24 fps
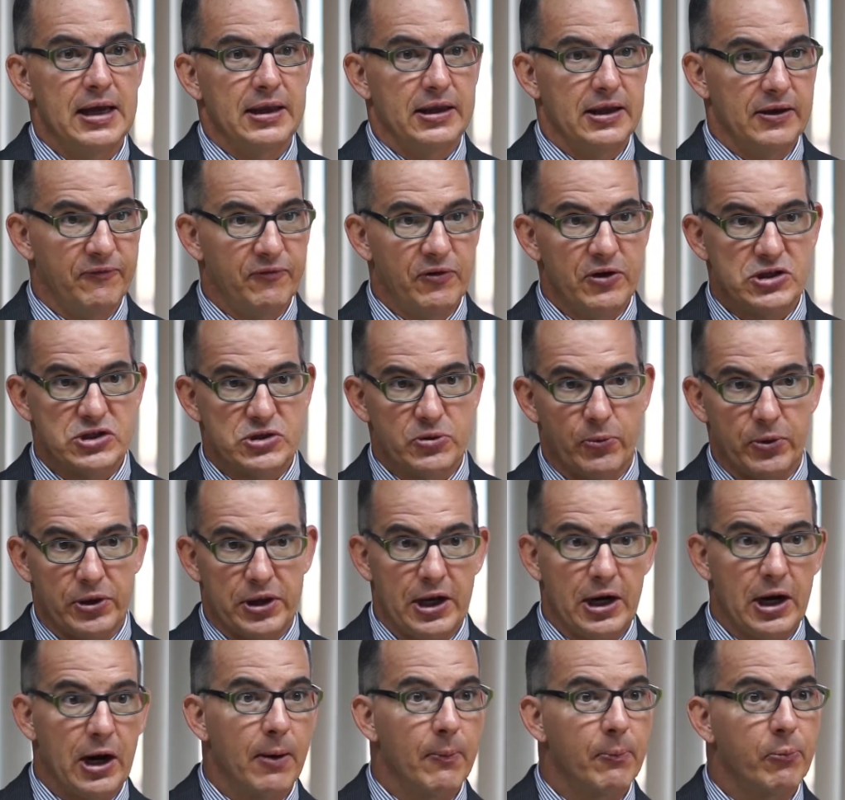that fits
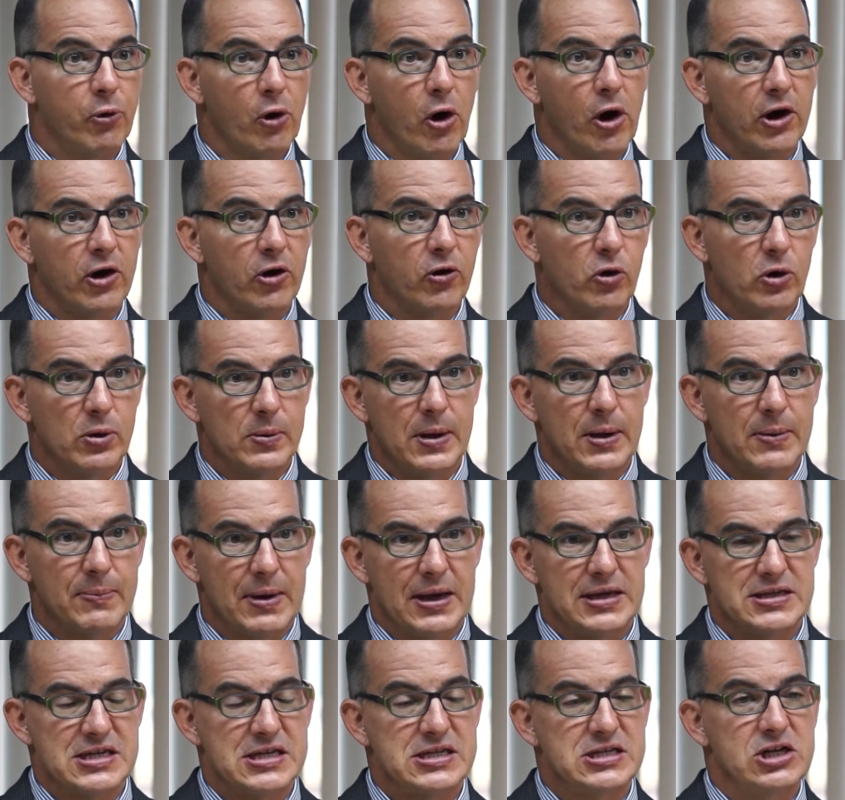within our broader Caribbean
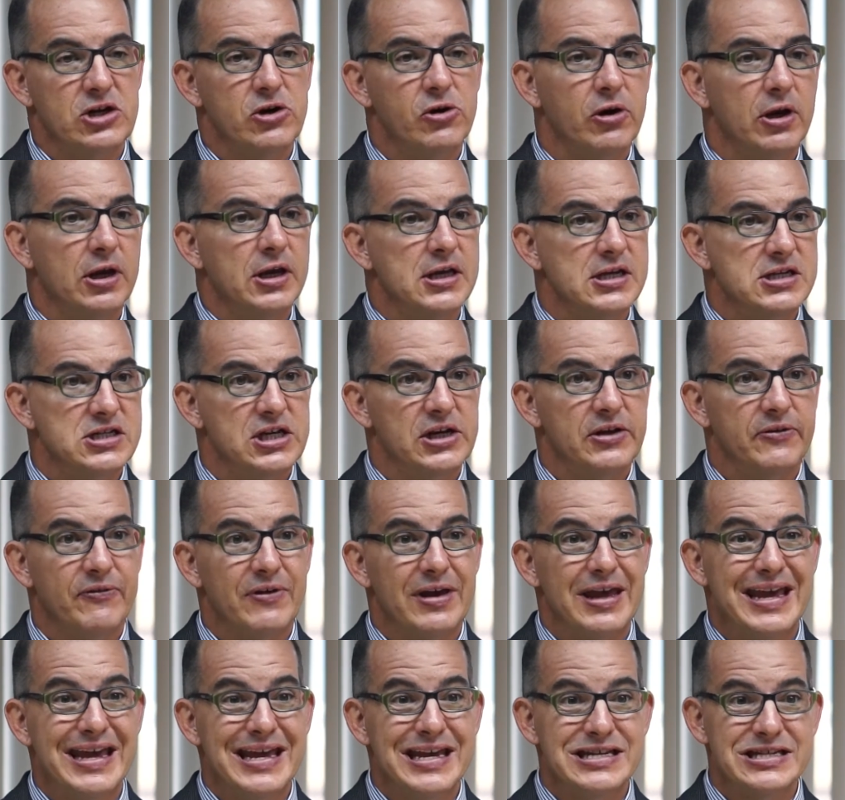Basin Security Initiative
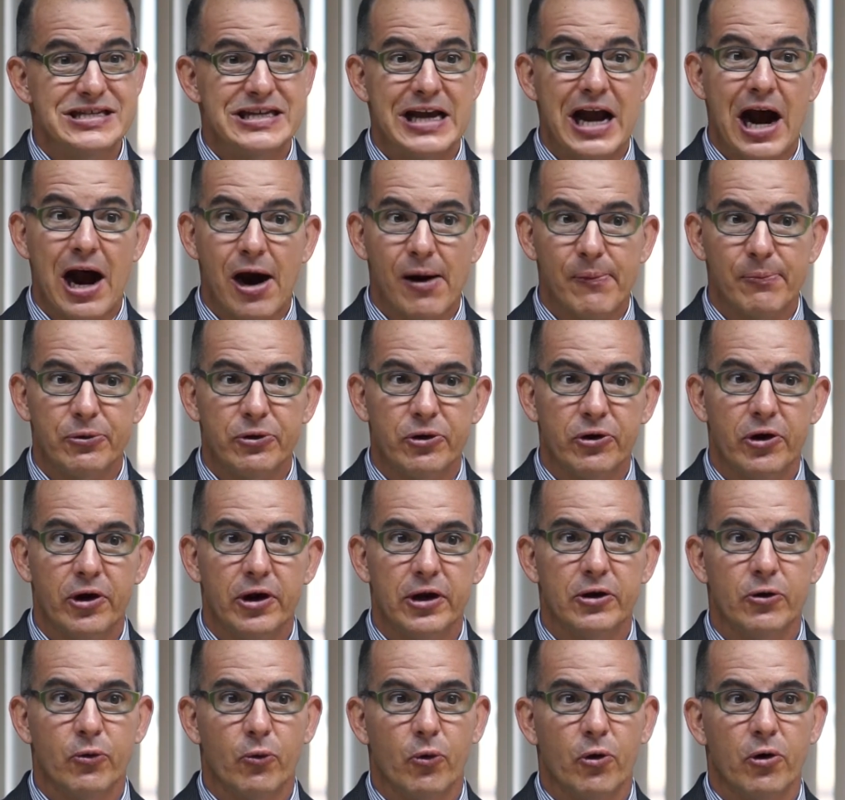is the
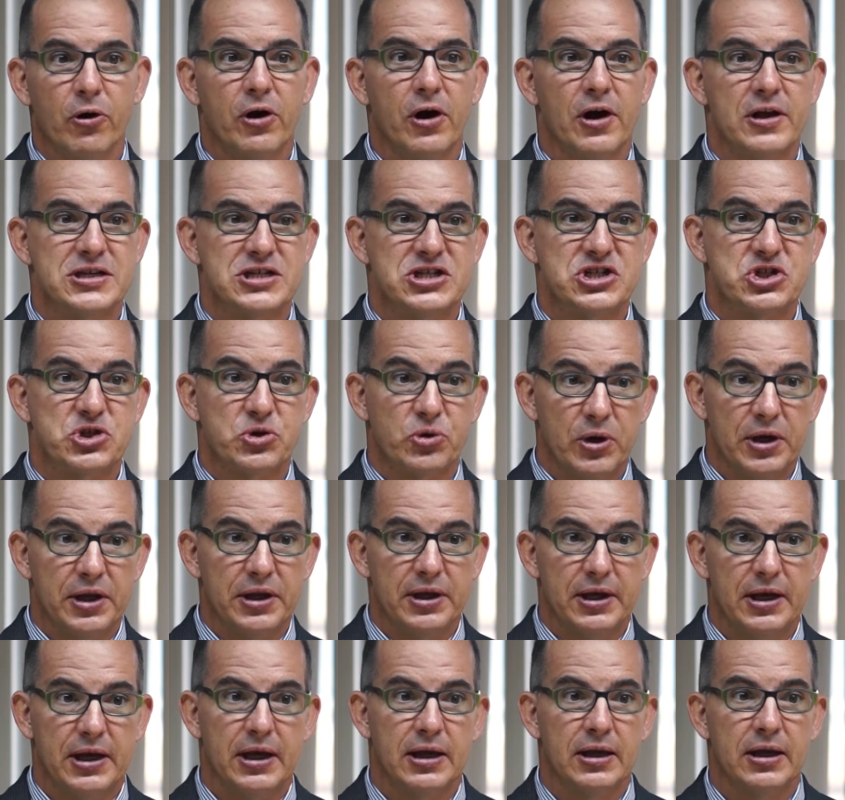opportunity to work on
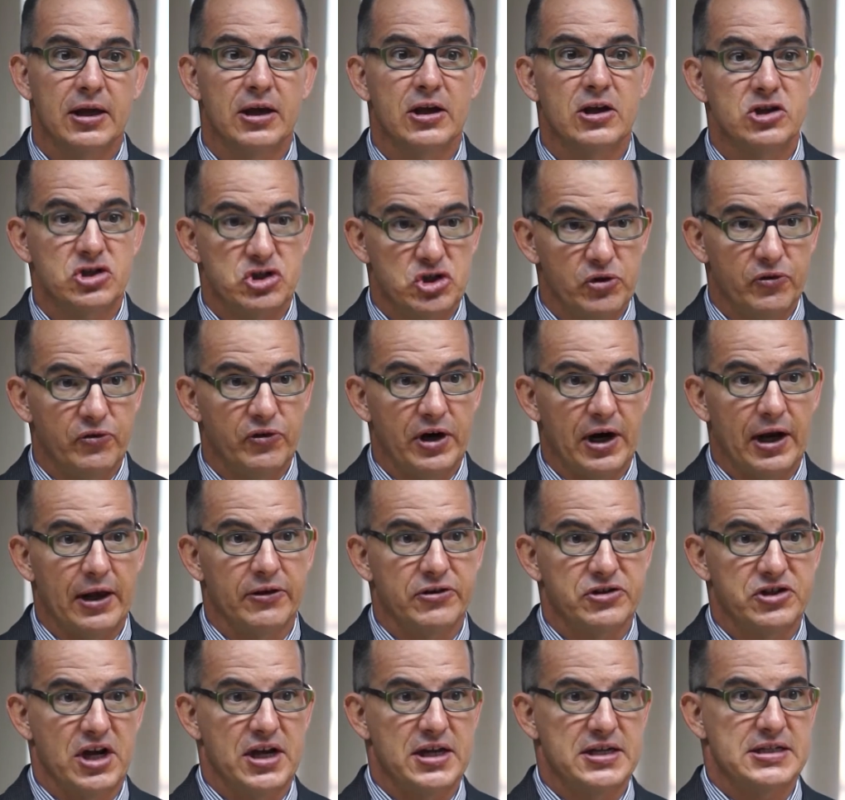strengthening juvenile
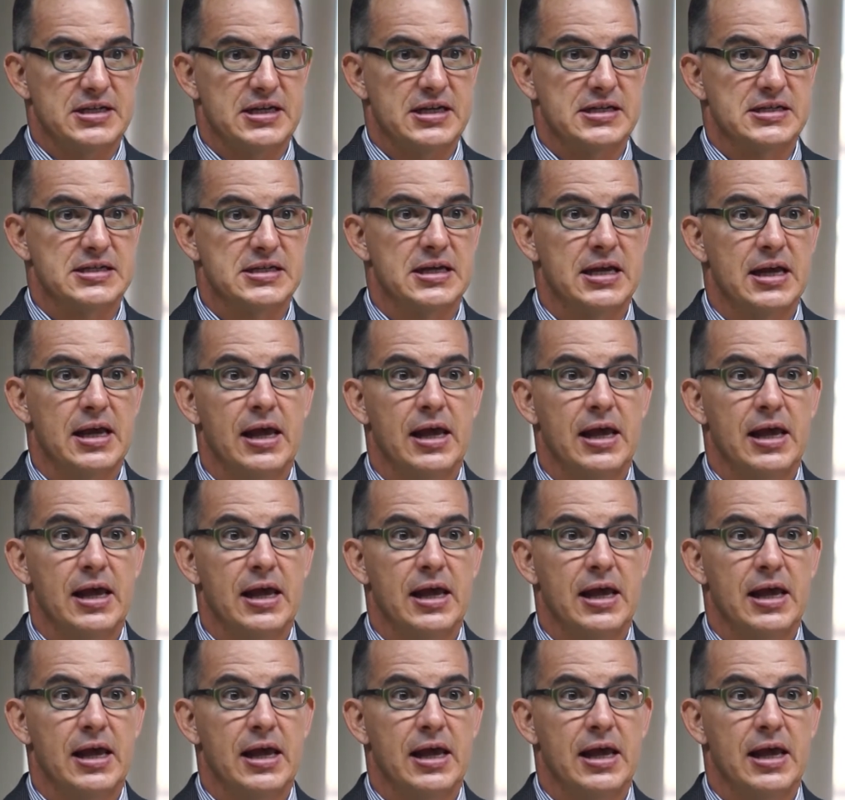justice.